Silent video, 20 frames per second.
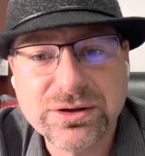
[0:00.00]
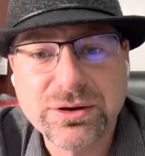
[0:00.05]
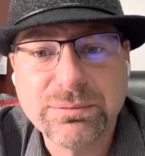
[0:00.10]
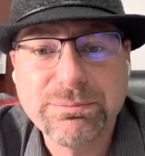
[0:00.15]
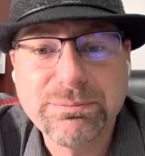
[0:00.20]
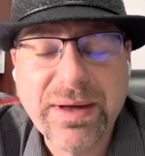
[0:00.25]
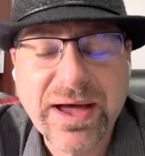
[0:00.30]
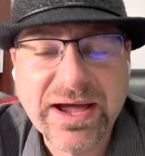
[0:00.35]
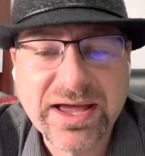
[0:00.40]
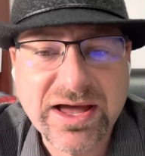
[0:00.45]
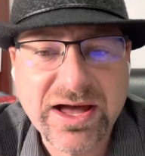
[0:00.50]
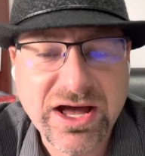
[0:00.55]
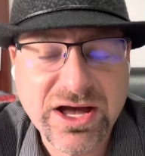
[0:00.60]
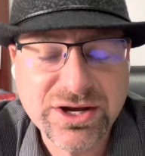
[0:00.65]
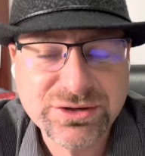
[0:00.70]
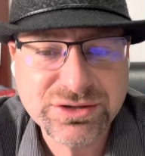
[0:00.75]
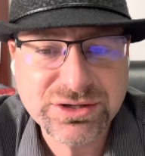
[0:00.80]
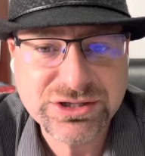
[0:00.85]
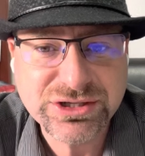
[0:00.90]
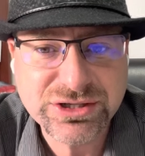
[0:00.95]
back
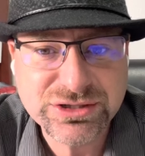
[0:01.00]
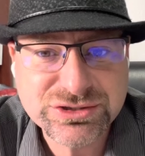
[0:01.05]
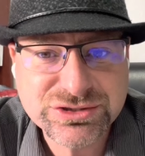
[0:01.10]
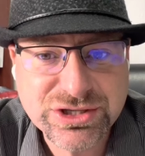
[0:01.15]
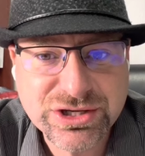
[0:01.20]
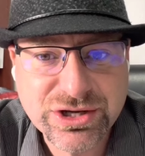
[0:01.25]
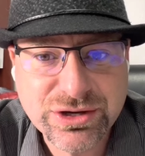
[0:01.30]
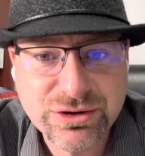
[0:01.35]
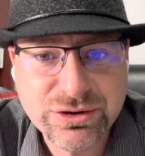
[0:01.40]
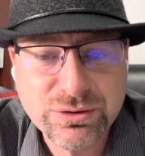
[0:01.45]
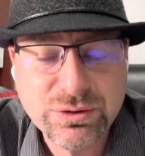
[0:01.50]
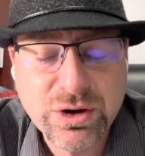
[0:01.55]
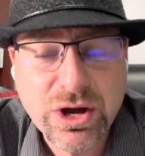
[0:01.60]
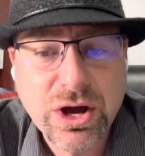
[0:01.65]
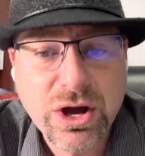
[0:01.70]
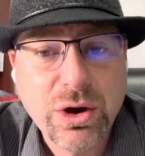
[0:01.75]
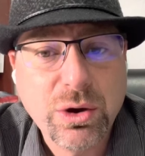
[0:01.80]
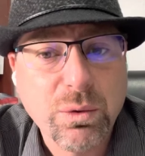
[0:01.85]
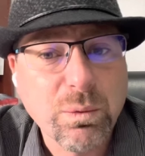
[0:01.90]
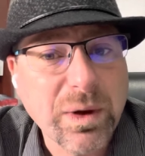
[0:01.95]
100 years ago.
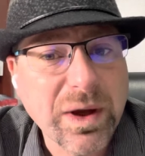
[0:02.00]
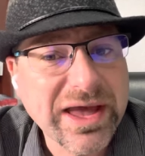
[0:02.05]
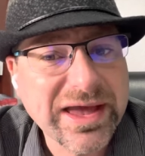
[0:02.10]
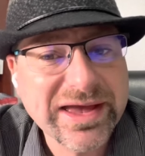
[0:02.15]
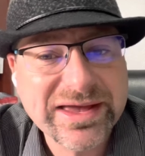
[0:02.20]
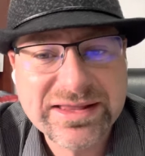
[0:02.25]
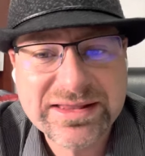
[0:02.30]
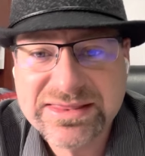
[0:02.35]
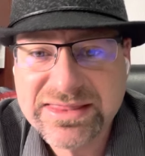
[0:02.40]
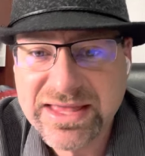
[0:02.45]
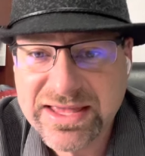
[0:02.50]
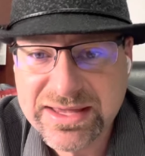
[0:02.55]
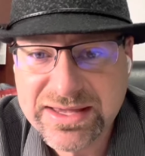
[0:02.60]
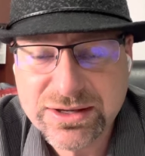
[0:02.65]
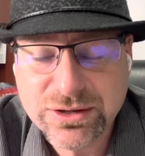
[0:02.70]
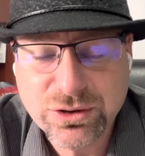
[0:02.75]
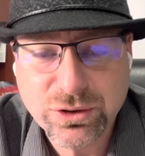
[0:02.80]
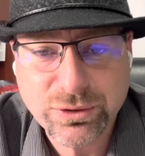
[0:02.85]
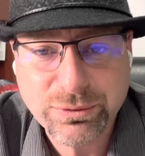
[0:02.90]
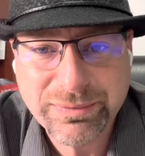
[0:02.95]
When they
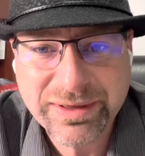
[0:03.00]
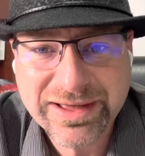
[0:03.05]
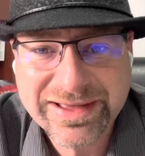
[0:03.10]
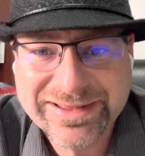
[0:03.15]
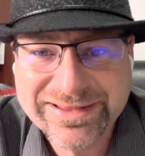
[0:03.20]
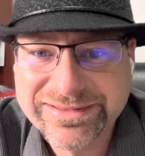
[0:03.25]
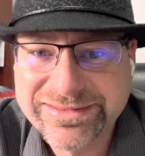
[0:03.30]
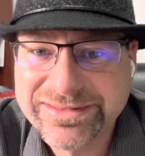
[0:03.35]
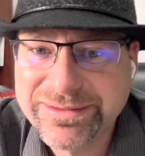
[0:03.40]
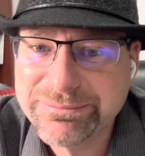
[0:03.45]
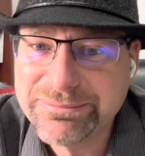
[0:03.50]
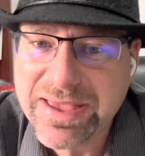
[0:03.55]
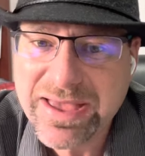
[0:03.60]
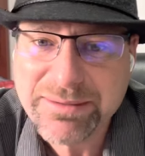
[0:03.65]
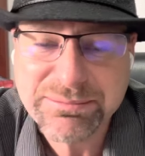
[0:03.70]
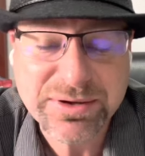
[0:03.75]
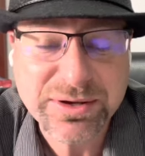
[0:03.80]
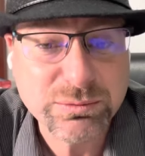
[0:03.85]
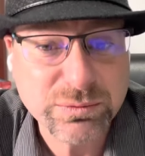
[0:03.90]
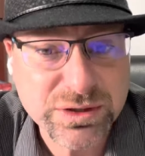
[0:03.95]
coal mined, the
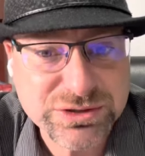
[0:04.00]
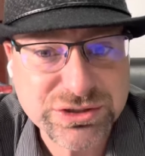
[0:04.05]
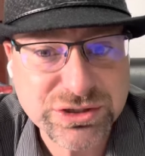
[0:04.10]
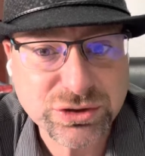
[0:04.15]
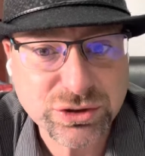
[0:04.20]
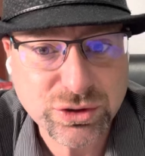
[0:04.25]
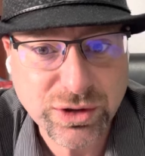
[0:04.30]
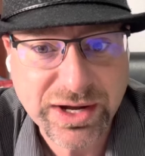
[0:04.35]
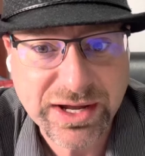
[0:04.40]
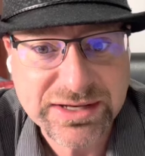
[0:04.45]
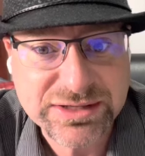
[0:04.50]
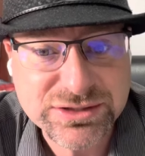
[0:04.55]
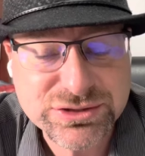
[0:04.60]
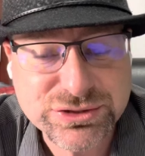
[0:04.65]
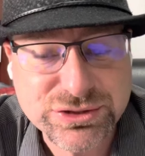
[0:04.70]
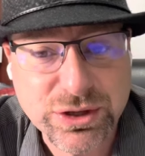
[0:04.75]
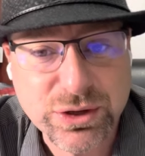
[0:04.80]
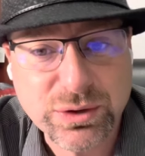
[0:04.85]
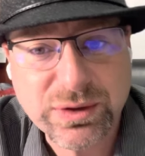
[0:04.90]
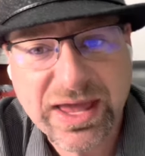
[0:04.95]
mapping wasn't great.
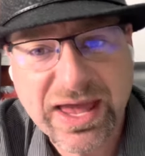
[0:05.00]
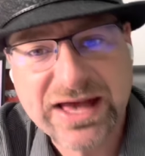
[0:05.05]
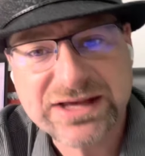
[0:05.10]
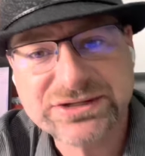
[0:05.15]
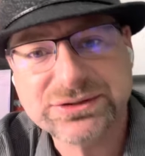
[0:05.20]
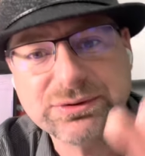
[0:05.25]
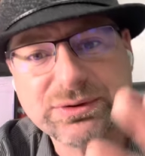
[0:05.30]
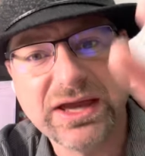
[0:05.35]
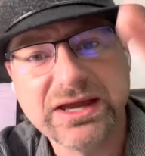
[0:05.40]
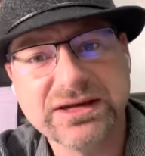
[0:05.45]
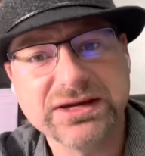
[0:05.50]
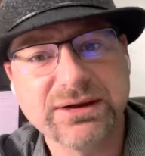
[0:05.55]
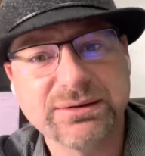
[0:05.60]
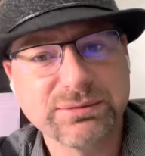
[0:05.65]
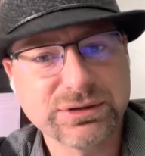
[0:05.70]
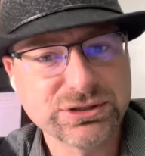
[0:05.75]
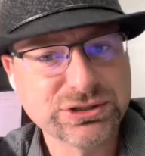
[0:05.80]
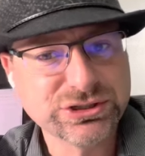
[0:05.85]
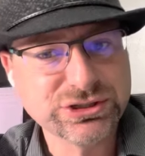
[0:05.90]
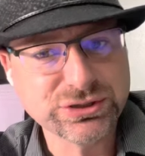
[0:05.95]
So Castle Gate
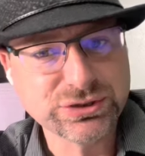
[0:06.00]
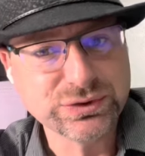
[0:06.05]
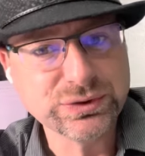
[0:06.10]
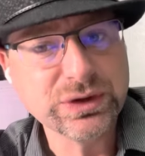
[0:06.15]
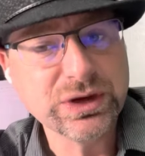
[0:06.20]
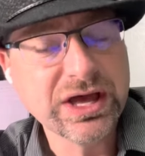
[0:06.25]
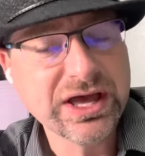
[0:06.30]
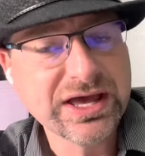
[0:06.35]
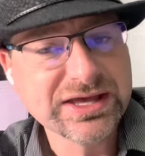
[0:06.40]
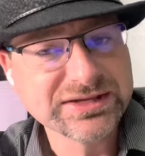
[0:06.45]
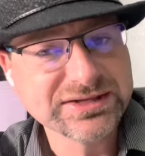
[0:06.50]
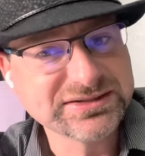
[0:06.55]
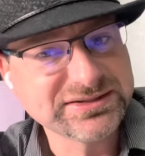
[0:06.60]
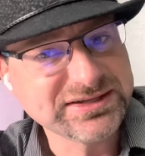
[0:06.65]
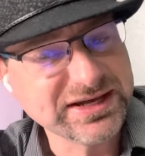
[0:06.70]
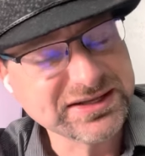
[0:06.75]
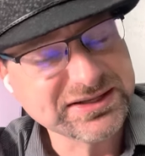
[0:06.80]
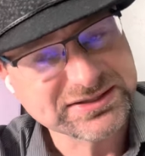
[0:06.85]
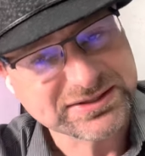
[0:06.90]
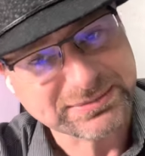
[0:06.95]
number 2
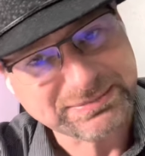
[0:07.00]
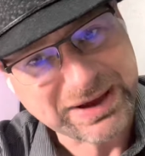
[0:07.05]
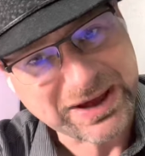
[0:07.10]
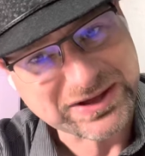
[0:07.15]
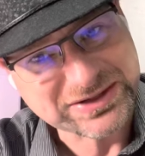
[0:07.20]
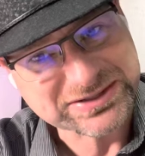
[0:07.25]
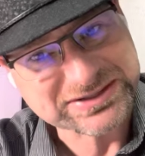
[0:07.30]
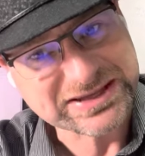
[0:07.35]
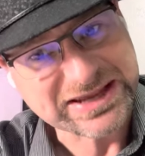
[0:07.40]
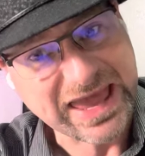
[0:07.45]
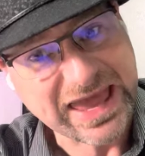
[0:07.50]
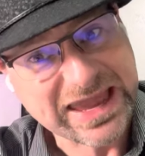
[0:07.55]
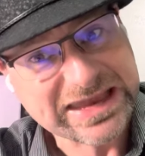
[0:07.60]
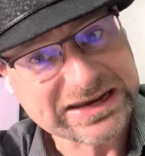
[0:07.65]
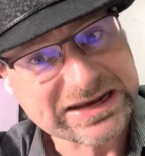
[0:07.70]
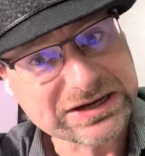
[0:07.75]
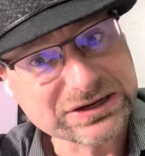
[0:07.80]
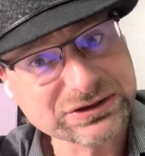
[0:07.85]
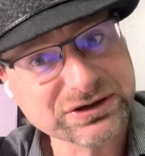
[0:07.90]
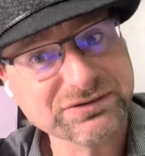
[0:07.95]
sits about
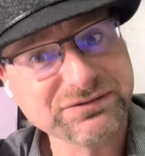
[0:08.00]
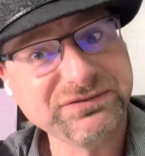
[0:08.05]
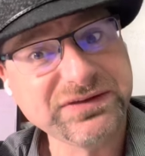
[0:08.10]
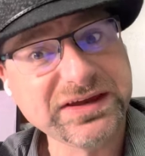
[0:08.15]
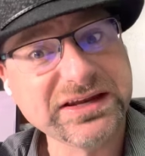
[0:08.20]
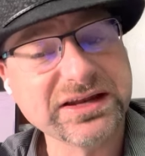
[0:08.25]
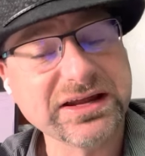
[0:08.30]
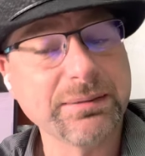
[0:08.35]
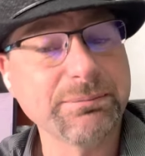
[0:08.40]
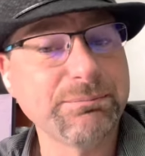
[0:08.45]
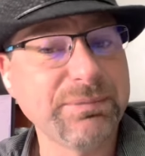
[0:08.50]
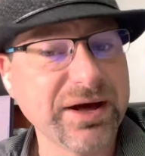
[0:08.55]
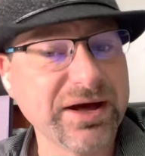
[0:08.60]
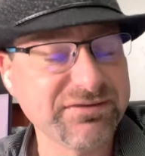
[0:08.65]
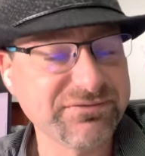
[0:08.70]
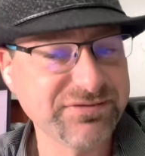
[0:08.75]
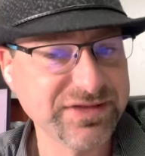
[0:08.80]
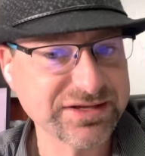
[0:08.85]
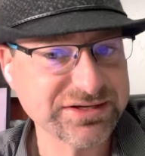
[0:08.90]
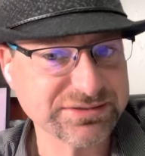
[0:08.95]
800 feet
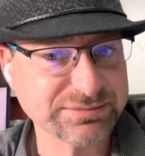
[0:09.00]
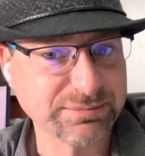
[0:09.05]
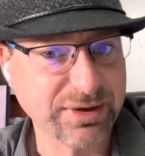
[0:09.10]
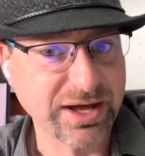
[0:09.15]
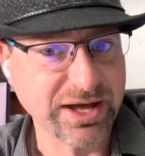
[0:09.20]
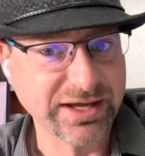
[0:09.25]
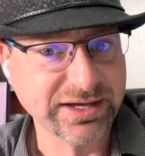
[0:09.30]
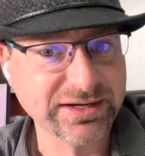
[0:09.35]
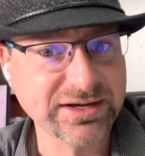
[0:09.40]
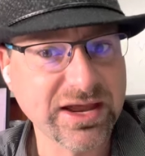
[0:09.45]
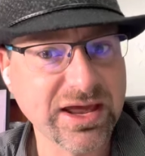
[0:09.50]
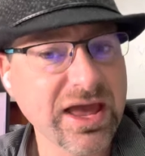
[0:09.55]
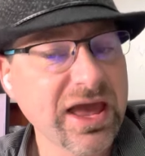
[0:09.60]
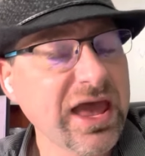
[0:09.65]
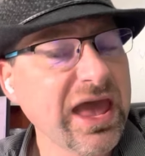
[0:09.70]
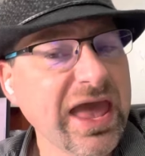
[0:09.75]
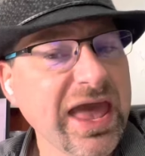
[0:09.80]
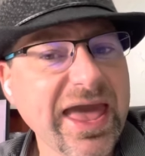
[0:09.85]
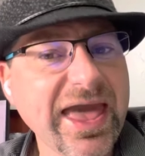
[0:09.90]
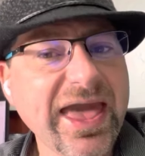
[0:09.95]
above this mine.
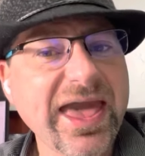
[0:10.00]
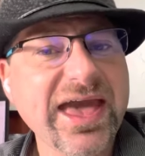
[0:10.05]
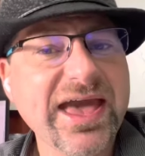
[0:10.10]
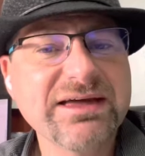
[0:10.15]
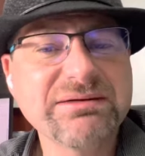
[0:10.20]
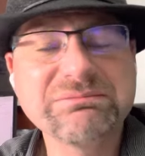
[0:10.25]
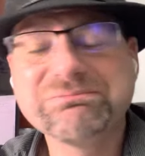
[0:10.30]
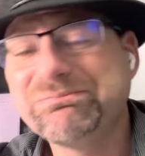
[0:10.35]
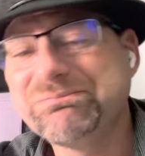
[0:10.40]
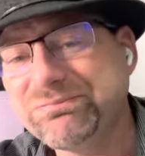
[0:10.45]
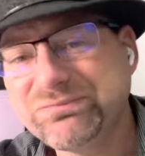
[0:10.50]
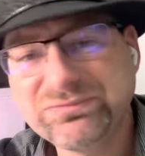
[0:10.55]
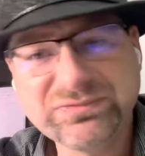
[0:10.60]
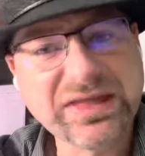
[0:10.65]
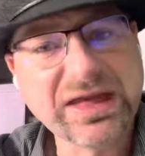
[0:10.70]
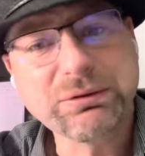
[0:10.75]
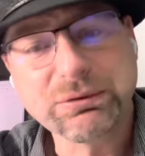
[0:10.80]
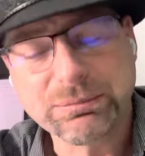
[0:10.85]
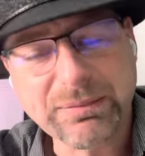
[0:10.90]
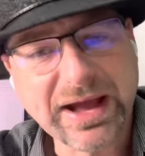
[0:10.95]
And
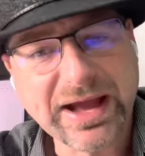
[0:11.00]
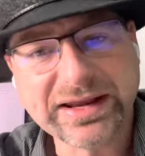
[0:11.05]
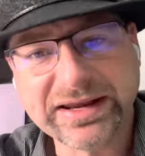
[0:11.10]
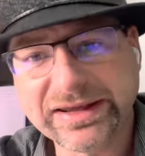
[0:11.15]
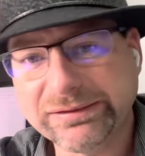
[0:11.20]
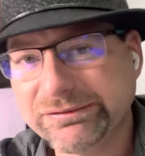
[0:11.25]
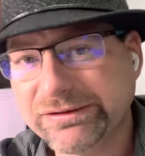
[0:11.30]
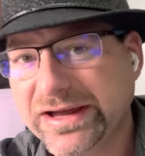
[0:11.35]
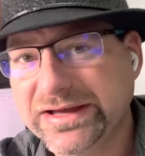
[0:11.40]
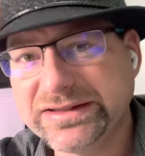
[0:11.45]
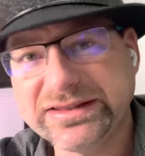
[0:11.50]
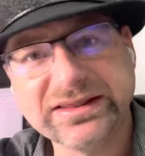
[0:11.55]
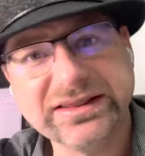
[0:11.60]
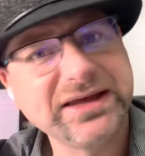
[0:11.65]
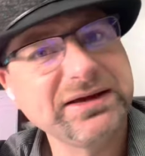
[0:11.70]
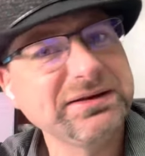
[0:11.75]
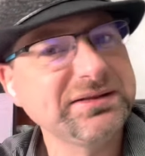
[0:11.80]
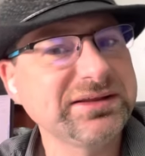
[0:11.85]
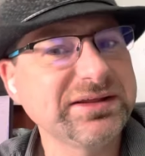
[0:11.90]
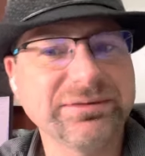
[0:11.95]
they were mining, right? And
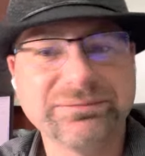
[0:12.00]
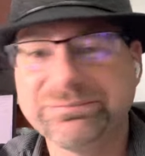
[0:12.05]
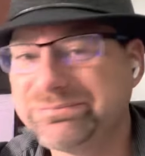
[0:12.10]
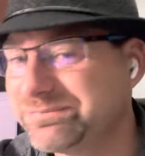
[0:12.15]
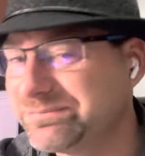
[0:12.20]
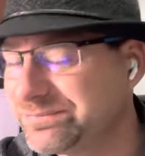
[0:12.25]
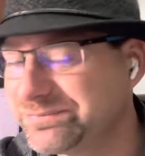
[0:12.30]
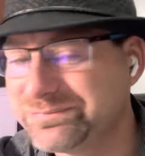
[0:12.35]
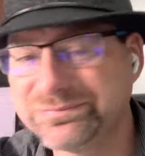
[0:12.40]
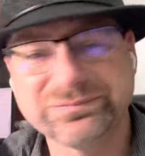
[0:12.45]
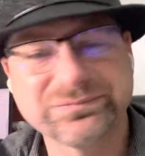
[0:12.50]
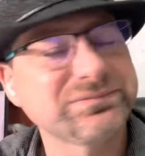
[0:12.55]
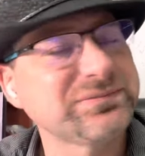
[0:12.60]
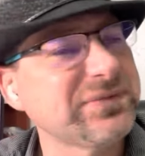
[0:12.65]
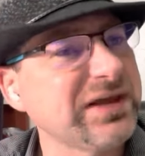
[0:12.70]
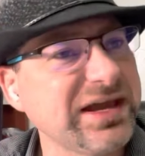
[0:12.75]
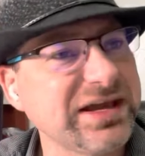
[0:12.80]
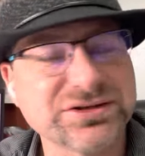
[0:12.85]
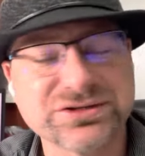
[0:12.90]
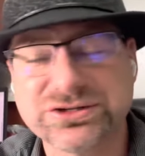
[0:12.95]
the
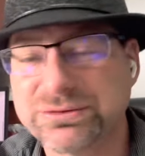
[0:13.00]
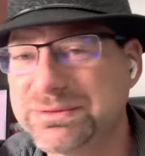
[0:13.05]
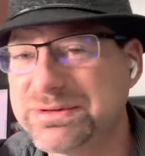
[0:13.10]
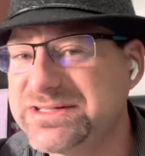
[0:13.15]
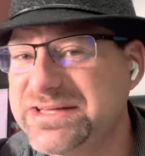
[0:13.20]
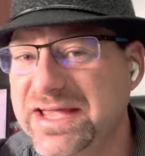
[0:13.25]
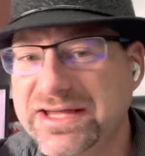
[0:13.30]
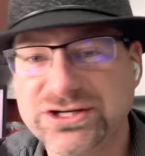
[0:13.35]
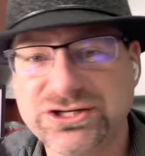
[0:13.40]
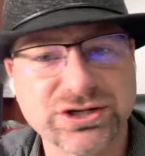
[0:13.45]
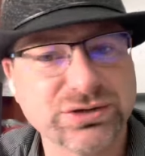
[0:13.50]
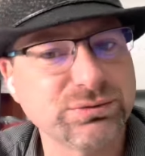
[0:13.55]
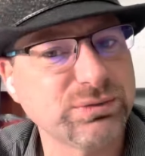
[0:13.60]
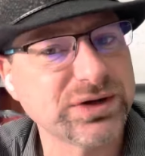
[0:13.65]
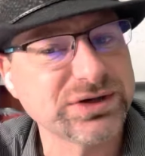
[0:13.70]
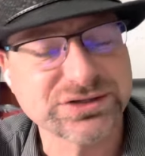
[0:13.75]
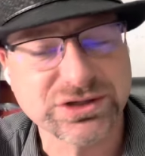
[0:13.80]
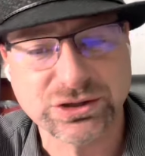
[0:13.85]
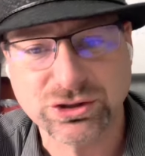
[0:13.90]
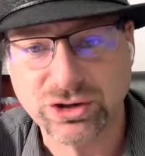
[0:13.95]
instrumentation
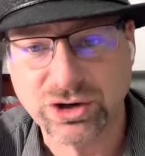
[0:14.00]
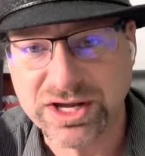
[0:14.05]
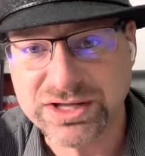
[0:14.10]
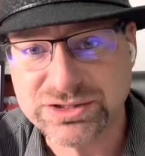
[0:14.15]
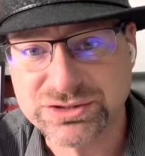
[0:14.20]
wasn't great,